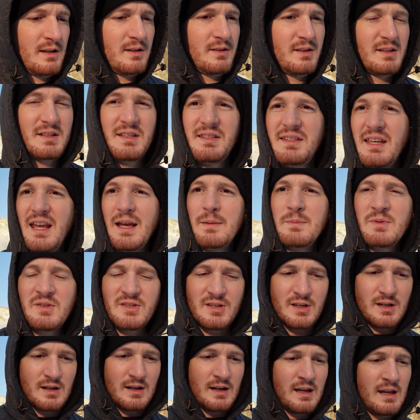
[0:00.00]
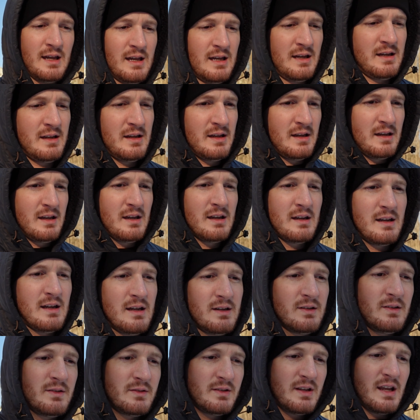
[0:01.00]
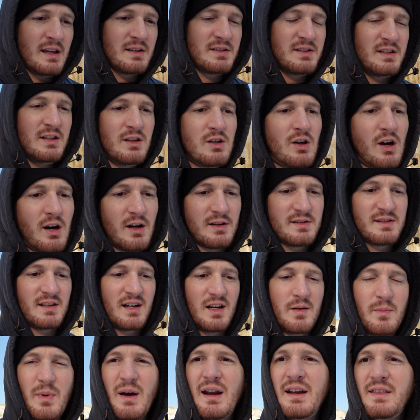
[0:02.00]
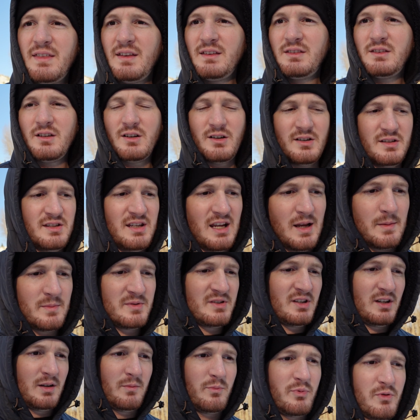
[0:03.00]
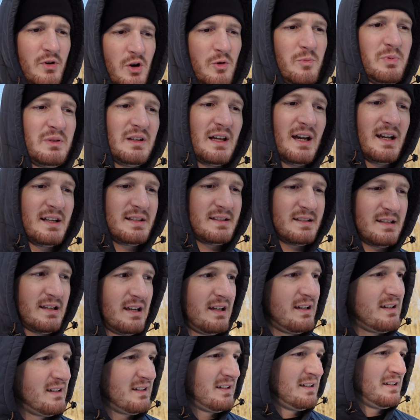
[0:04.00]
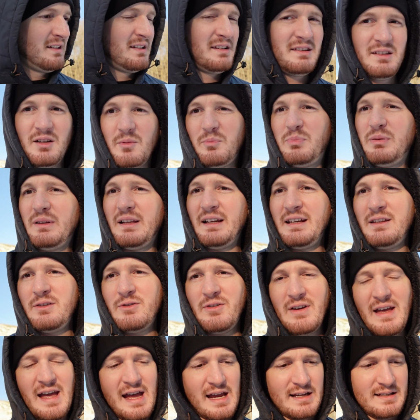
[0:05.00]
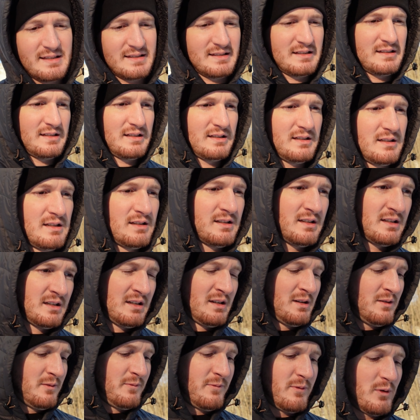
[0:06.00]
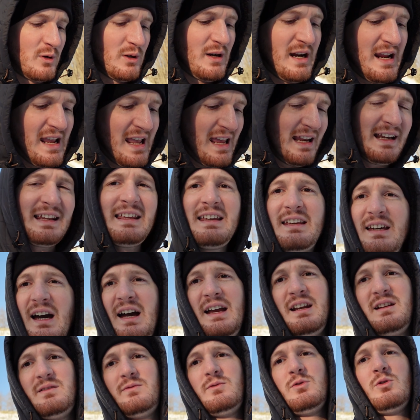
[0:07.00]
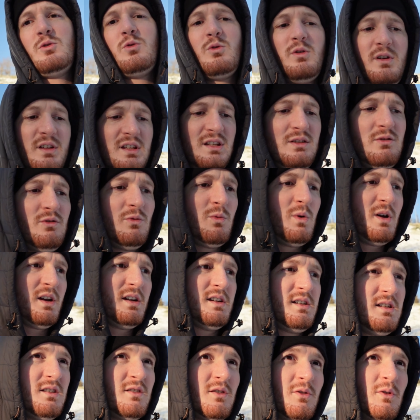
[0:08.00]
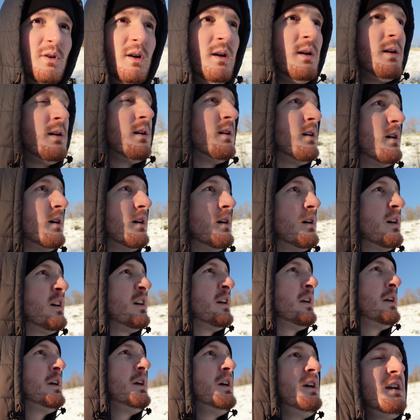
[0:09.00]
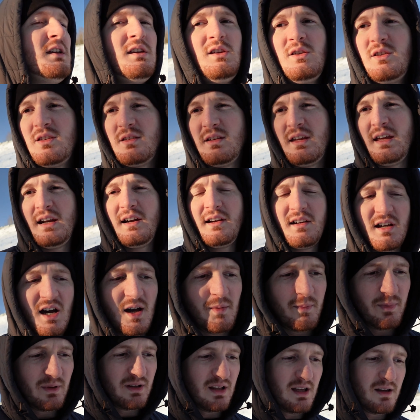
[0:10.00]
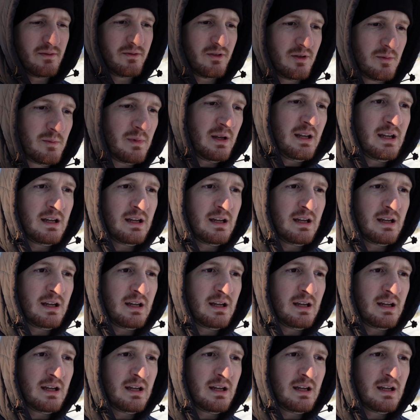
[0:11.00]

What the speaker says: Samsung SD cards that I bought, I think they're Samsung Pro Plus. They're plenty fast for any kind of recording you would want to do. You can get a couple of them,